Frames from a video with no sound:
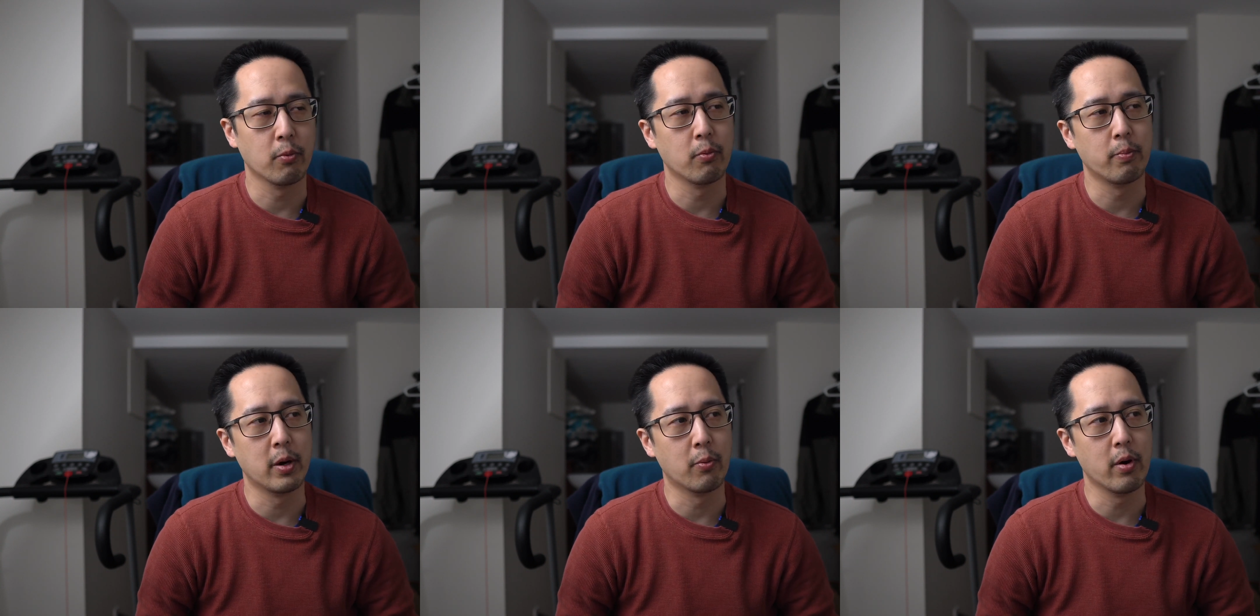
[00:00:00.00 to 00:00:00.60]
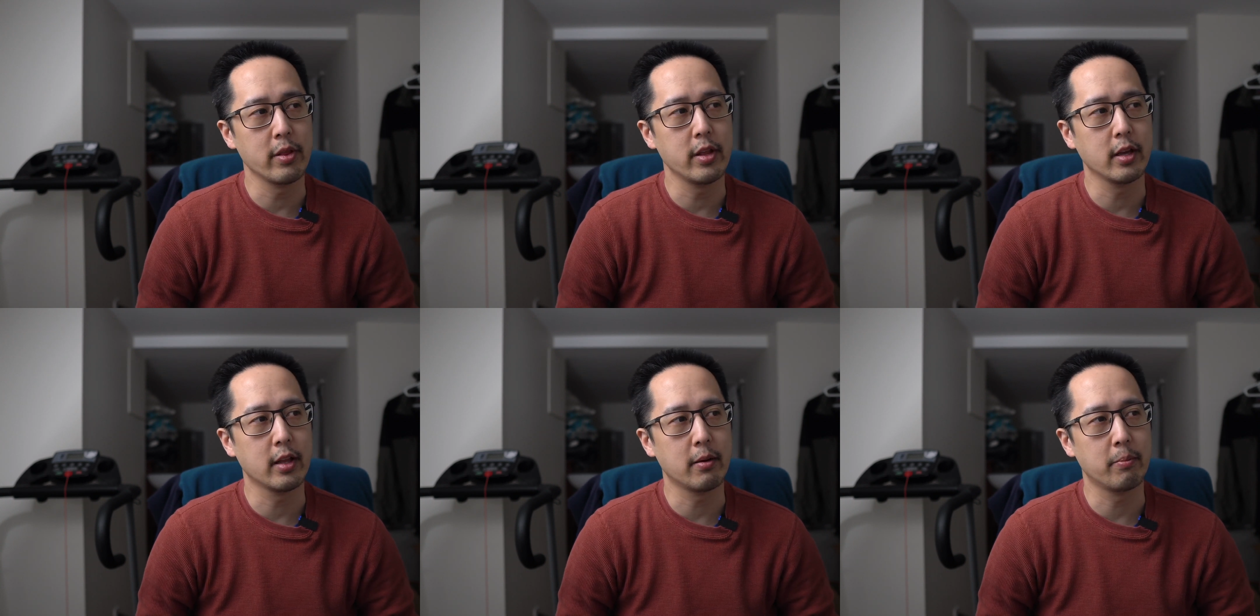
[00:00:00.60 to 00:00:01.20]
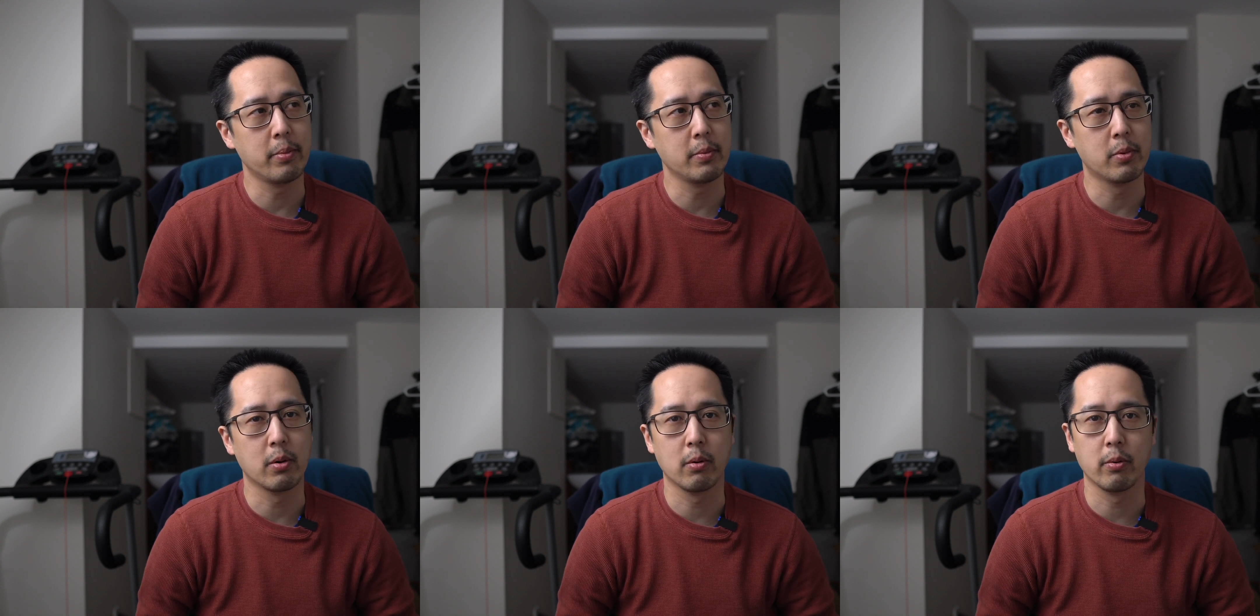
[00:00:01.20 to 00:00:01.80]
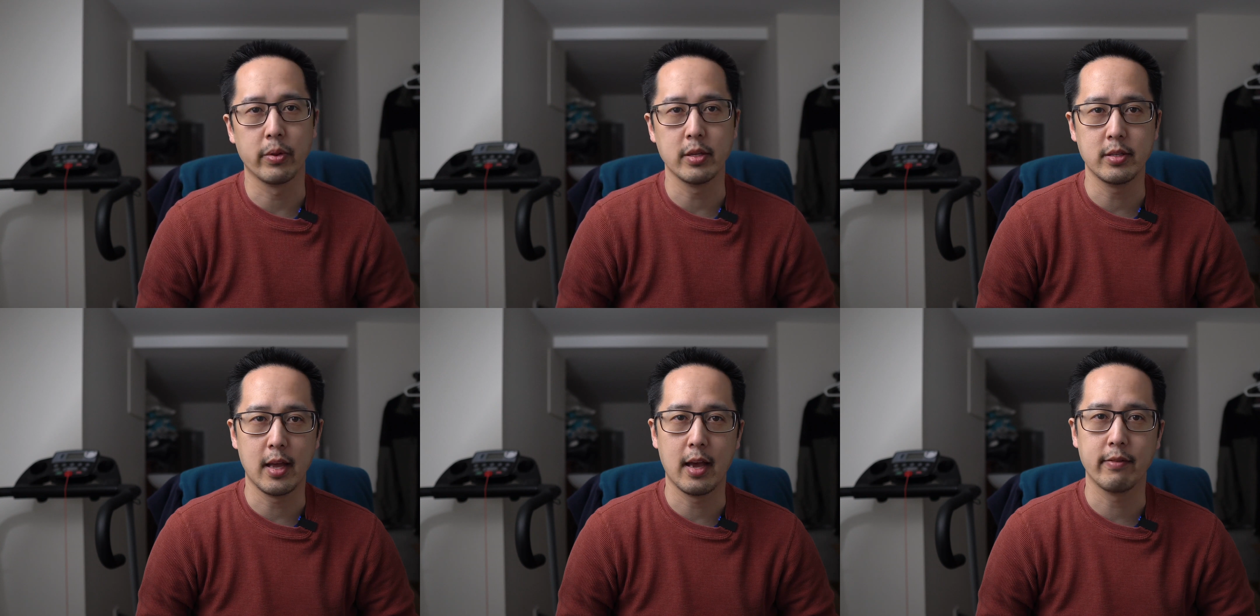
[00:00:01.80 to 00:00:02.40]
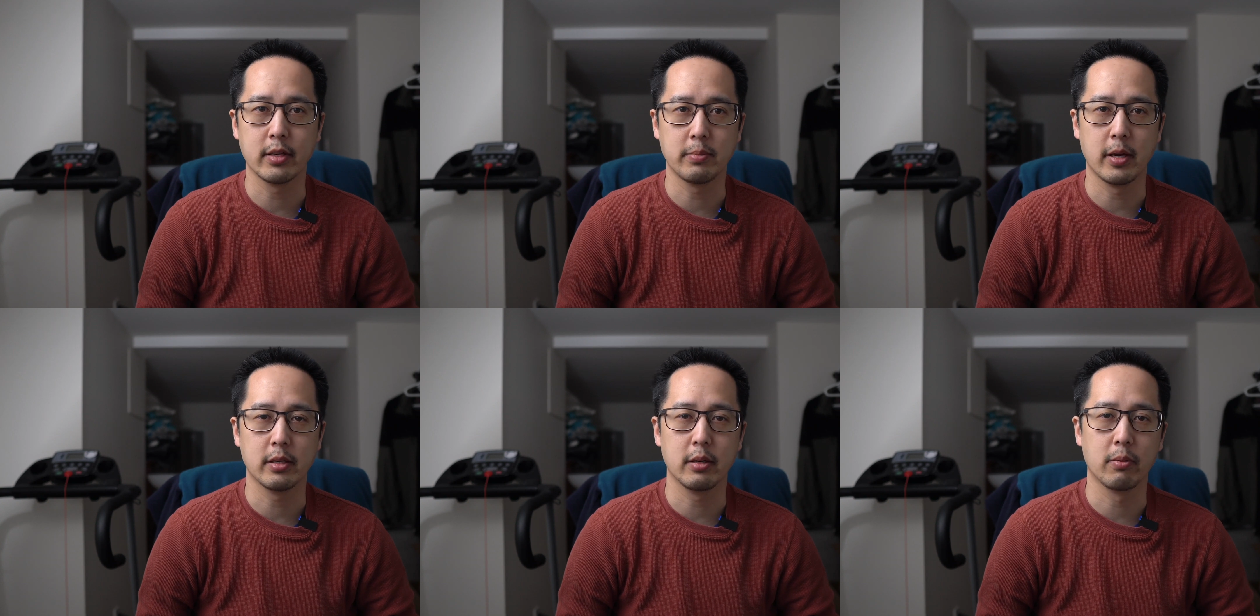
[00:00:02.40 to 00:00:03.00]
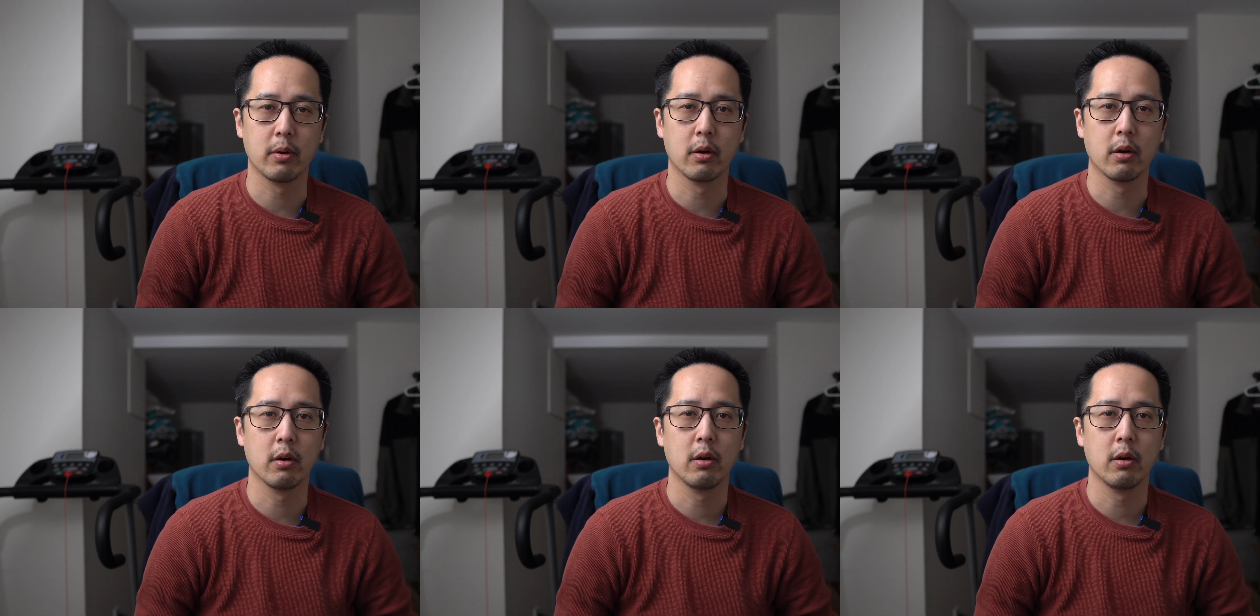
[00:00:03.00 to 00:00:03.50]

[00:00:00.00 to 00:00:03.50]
But one thing that people, the staff especially, were